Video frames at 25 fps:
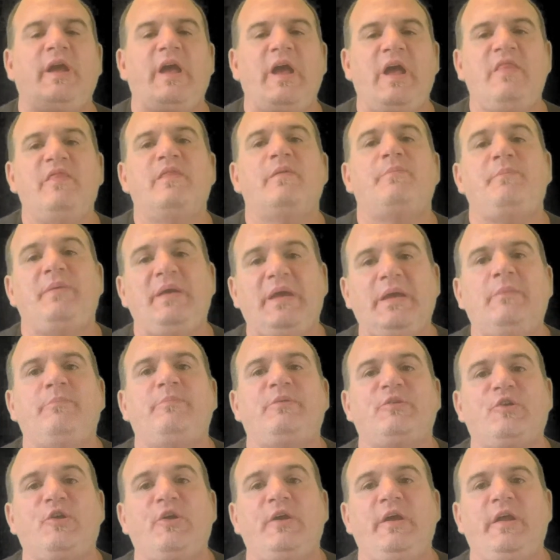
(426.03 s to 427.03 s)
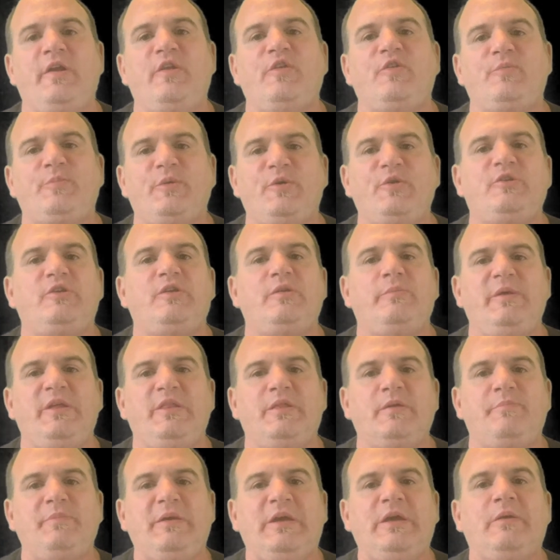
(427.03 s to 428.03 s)
and the pimp's grade is supposed to be
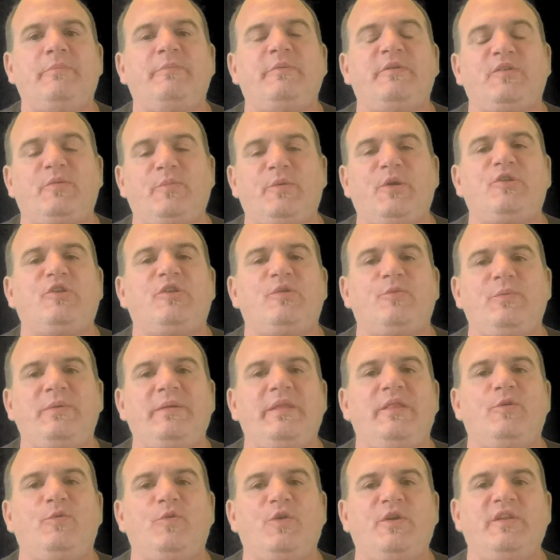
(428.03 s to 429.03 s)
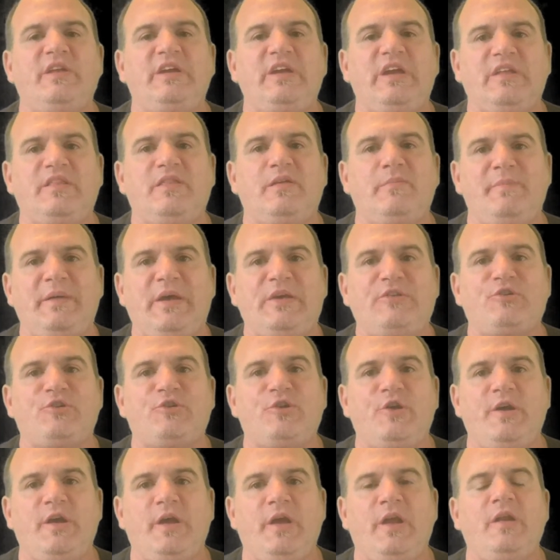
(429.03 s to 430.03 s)
the one to get the best
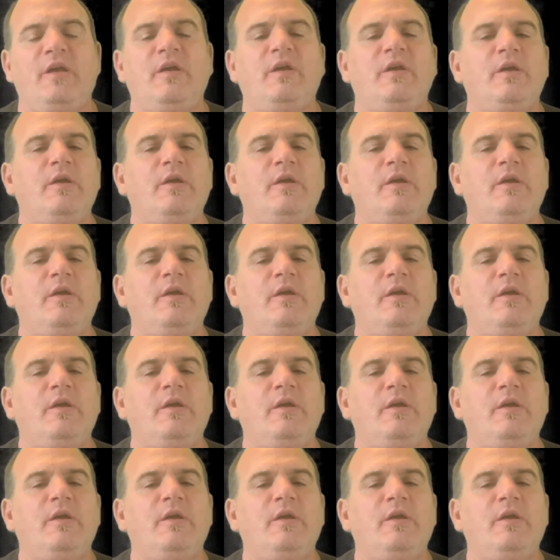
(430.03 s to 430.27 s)
grade.